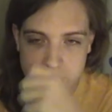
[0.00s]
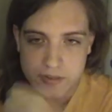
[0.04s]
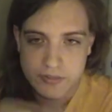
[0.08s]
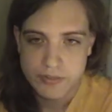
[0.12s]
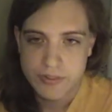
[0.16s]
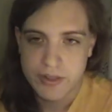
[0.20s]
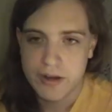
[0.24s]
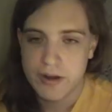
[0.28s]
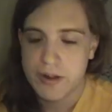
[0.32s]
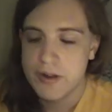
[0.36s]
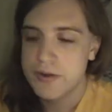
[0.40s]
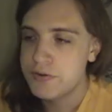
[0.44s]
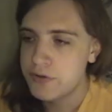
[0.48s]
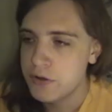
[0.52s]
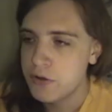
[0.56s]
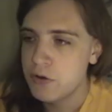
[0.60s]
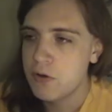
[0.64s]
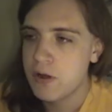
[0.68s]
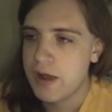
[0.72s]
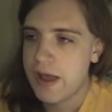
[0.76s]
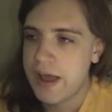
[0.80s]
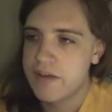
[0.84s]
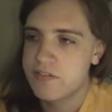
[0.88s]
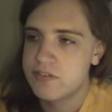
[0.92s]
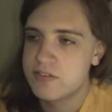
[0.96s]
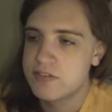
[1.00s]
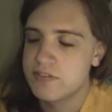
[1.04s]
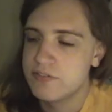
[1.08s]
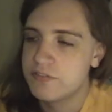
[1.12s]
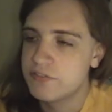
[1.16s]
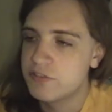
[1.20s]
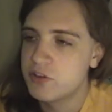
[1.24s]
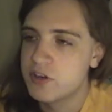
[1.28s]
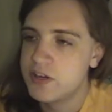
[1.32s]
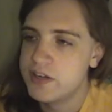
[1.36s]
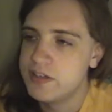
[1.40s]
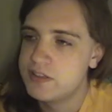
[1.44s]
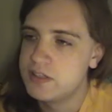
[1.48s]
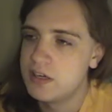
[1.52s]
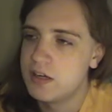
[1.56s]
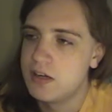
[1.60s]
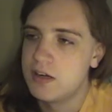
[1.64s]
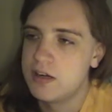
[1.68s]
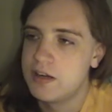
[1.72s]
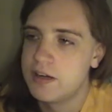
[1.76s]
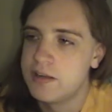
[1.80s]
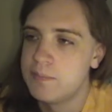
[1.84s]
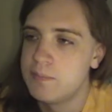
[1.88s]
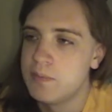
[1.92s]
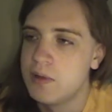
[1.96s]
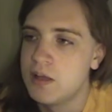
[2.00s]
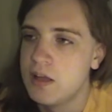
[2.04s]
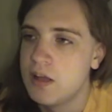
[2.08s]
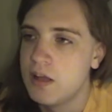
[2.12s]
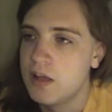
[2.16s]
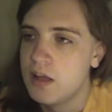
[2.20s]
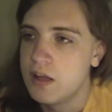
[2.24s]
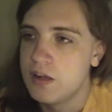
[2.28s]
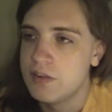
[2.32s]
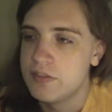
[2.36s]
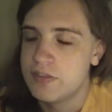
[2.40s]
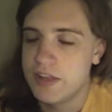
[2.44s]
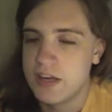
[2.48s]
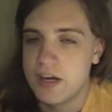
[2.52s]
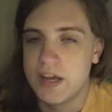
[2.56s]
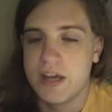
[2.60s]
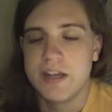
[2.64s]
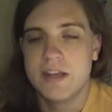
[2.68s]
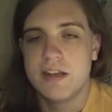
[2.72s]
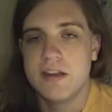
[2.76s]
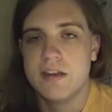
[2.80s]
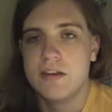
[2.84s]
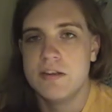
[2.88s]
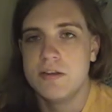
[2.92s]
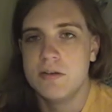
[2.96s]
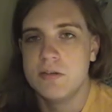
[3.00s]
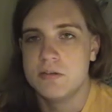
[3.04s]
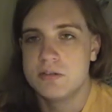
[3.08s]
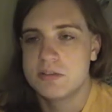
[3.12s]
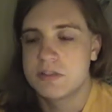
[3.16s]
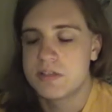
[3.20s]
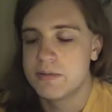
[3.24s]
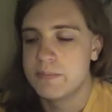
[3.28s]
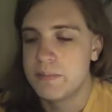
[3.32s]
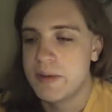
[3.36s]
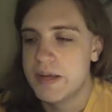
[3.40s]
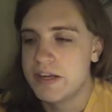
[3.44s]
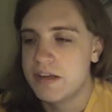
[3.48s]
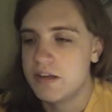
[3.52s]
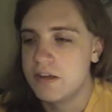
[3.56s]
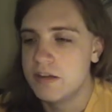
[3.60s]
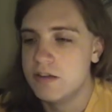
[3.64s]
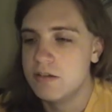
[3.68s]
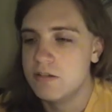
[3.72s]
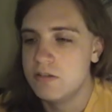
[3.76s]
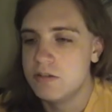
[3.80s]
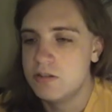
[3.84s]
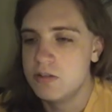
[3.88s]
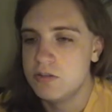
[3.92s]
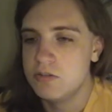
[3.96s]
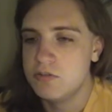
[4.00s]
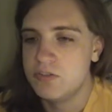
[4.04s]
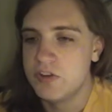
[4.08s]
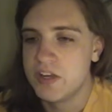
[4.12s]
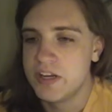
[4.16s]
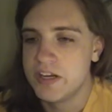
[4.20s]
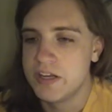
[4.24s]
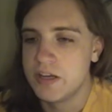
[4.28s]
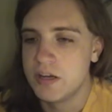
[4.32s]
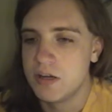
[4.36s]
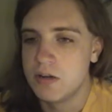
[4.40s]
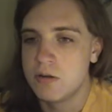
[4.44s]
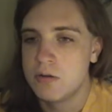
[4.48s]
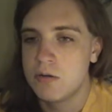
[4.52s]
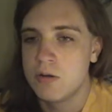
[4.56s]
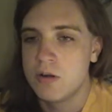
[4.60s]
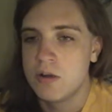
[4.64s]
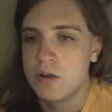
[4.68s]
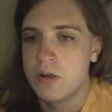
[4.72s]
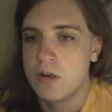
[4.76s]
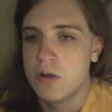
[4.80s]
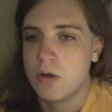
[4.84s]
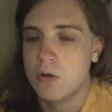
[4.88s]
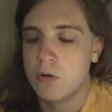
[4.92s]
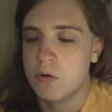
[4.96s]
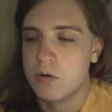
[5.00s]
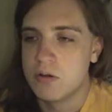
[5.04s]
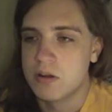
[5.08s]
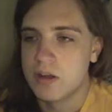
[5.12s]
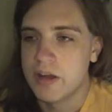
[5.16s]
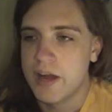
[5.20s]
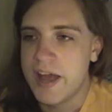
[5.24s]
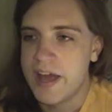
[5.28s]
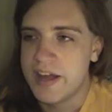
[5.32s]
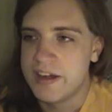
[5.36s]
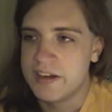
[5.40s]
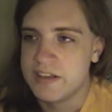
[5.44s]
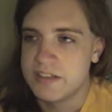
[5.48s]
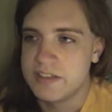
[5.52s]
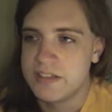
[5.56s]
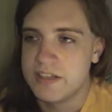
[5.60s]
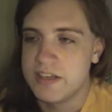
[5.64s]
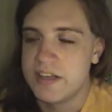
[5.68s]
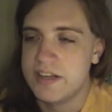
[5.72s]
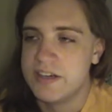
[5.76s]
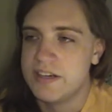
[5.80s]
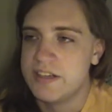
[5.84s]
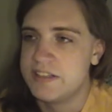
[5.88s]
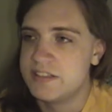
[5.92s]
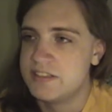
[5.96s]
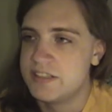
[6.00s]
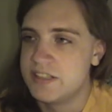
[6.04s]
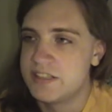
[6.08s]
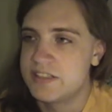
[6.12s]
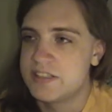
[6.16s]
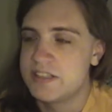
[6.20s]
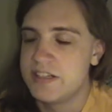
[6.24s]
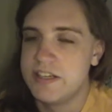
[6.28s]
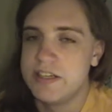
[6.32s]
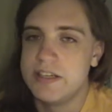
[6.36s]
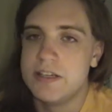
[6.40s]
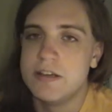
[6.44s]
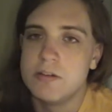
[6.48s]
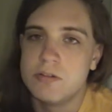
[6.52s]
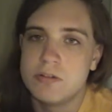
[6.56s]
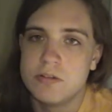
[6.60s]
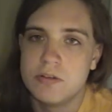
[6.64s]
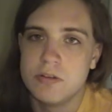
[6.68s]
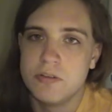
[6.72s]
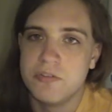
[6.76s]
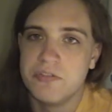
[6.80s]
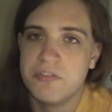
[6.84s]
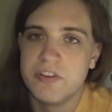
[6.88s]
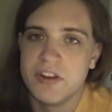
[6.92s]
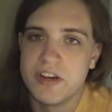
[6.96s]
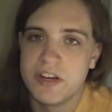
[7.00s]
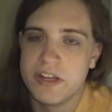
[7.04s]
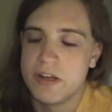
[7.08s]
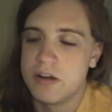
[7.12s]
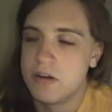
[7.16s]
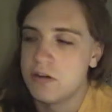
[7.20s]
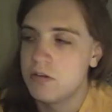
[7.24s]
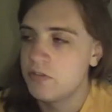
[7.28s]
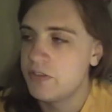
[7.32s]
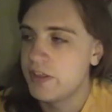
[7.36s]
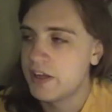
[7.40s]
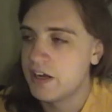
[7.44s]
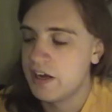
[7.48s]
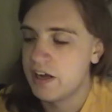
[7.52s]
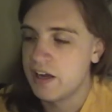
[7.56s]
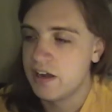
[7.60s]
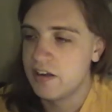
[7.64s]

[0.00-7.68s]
that I do have some free time that I could use to make a YouTube video or edit an existing YouTube video that I